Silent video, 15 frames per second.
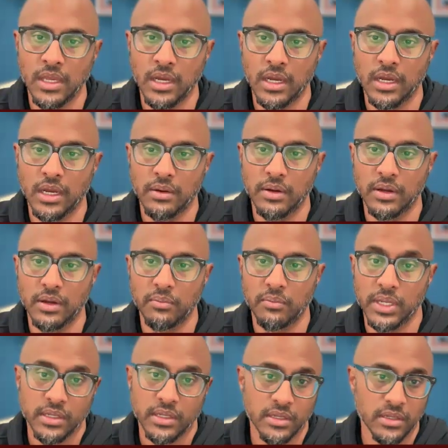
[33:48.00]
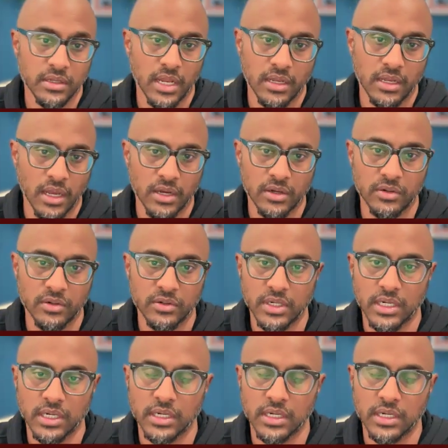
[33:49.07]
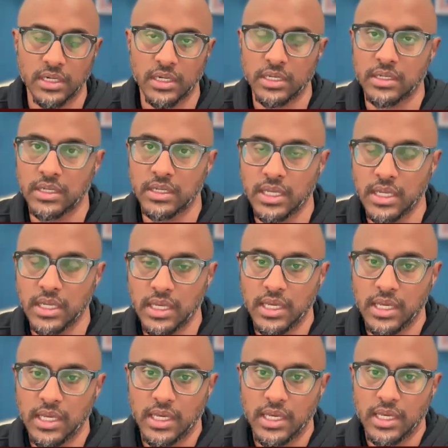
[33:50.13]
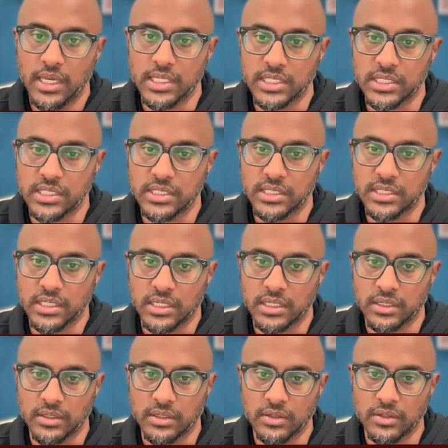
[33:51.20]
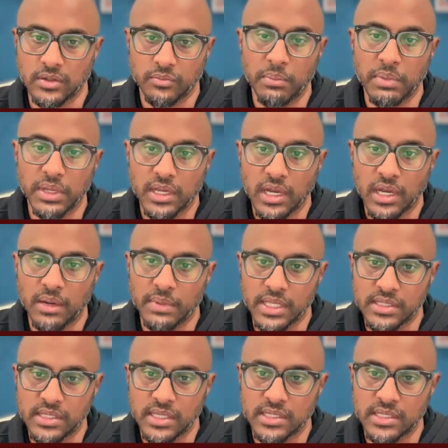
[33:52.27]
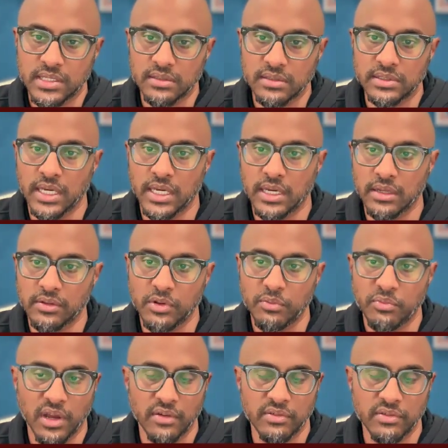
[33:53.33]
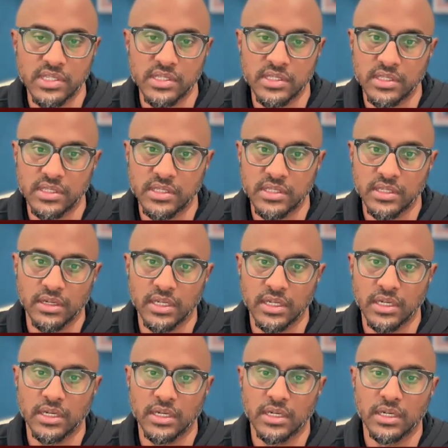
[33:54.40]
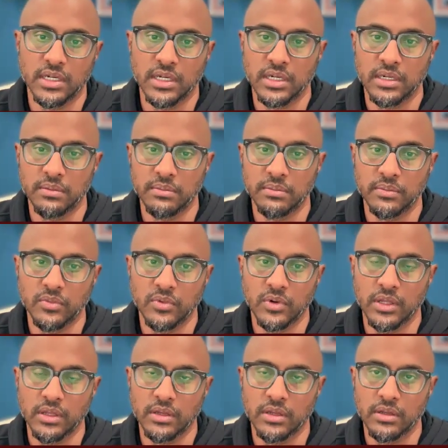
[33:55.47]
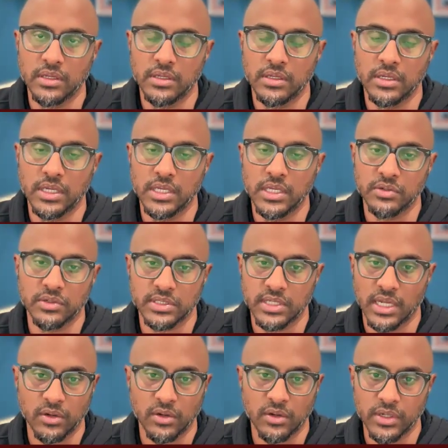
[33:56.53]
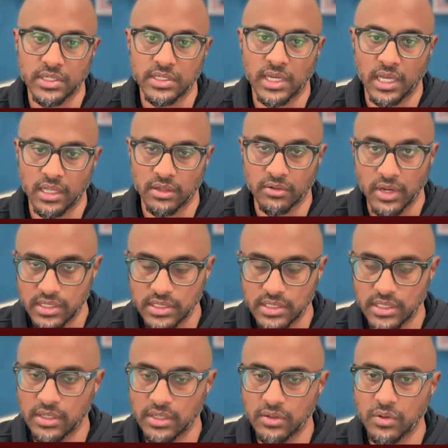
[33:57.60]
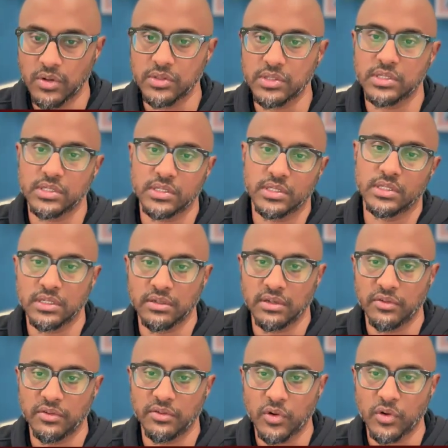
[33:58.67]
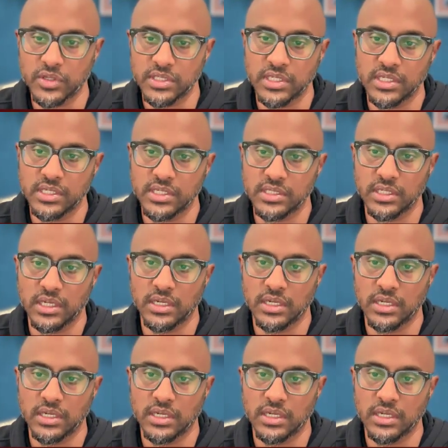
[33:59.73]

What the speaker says: But Netanyahu, in his public comments, has singled out 3 provinces in Syria where Israel is not going to tolerate, in quotes, Syrian forces,